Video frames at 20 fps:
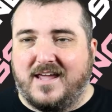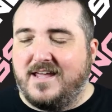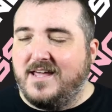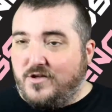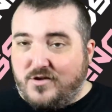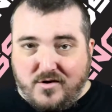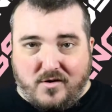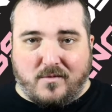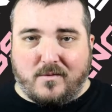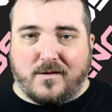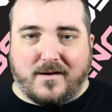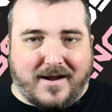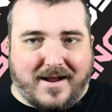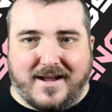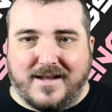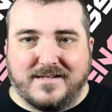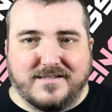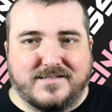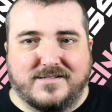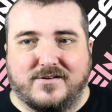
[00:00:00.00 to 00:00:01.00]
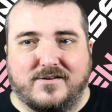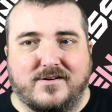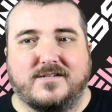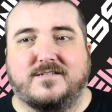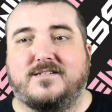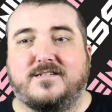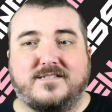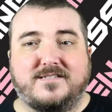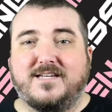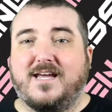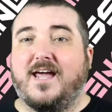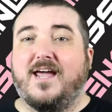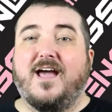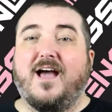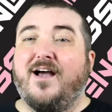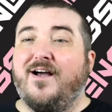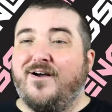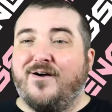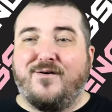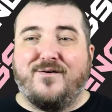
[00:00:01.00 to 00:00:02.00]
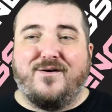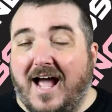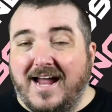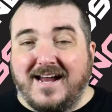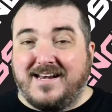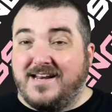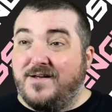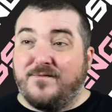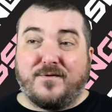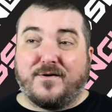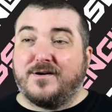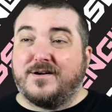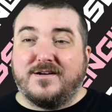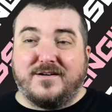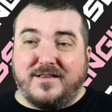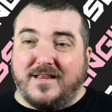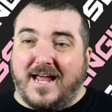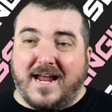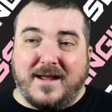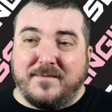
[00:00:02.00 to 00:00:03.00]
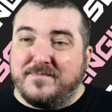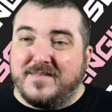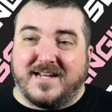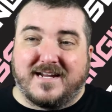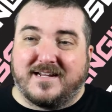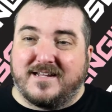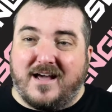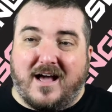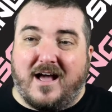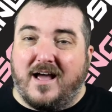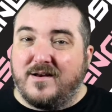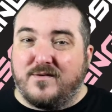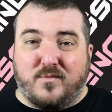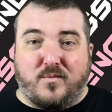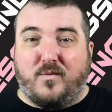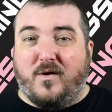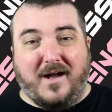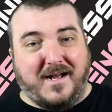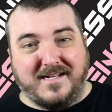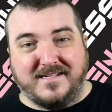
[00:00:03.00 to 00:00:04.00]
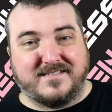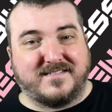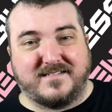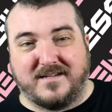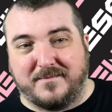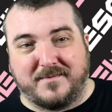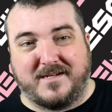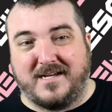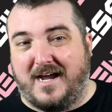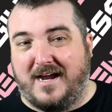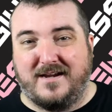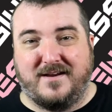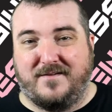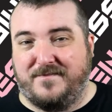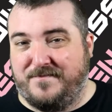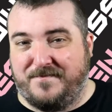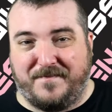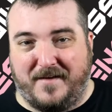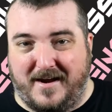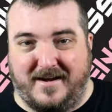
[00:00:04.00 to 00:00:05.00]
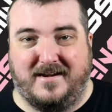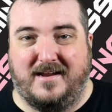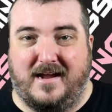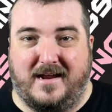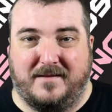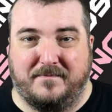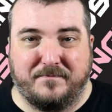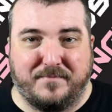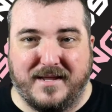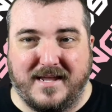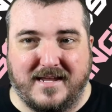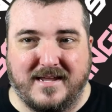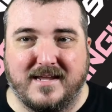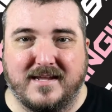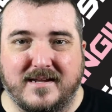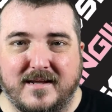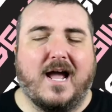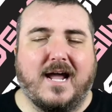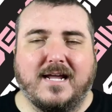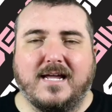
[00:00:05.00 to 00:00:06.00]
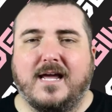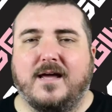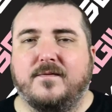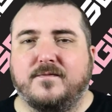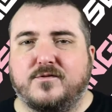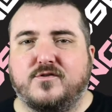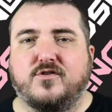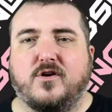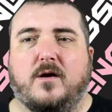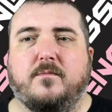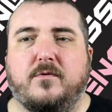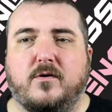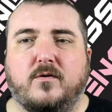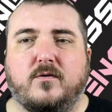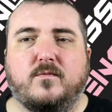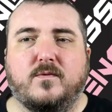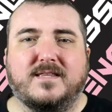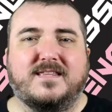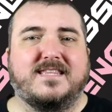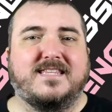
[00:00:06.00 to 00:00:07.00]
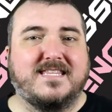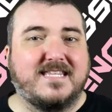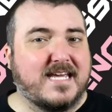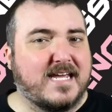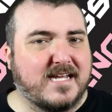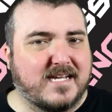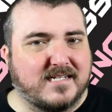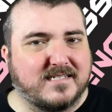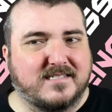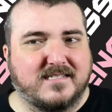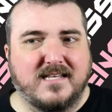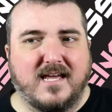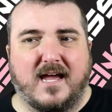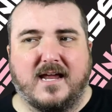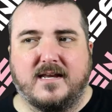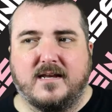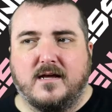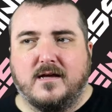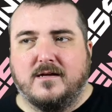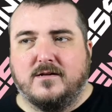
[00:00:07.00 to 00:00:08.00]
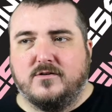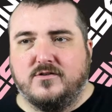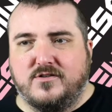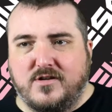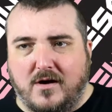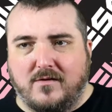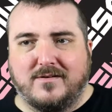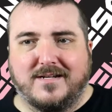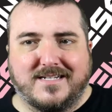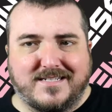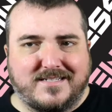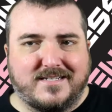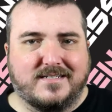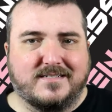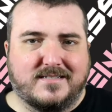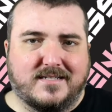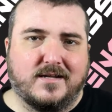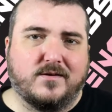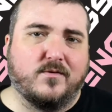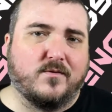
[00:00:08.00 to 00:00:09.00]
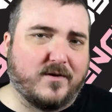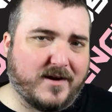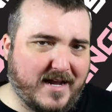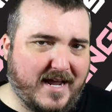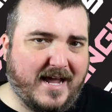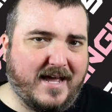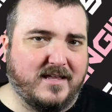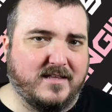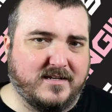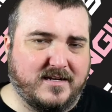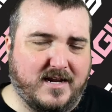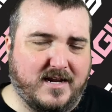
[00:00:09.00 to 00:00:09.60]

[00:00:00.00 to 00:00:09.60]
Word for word: your answer is to say, Oh, I never claimed that God was some kind of finite being. I have trouble with things that don't exist in reality.